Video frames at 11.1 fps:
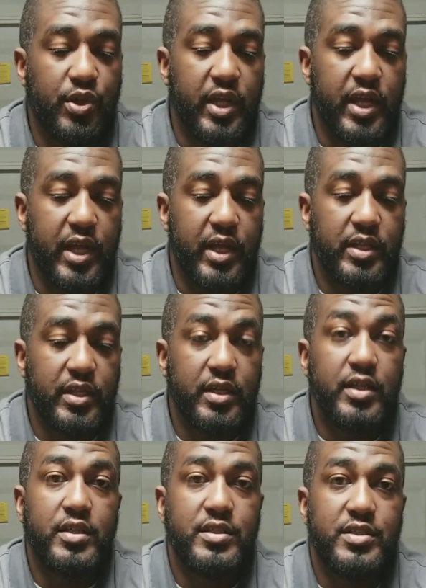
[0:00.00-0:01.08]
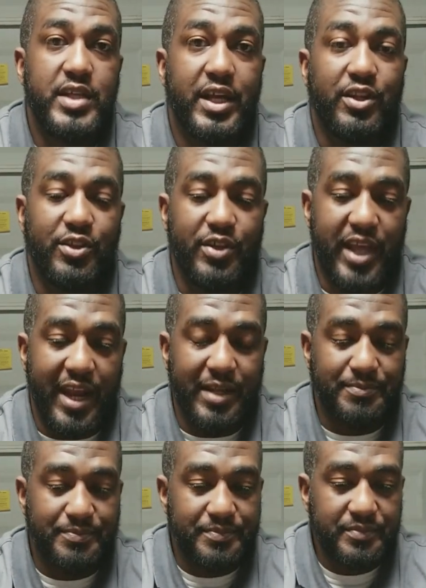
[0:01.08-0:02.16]
We'll take a
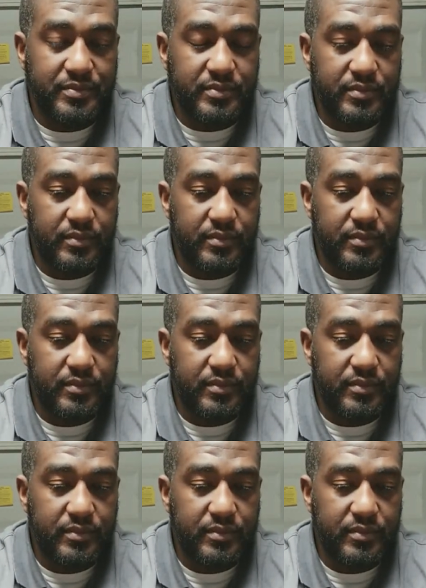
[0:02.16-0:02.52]
look at it.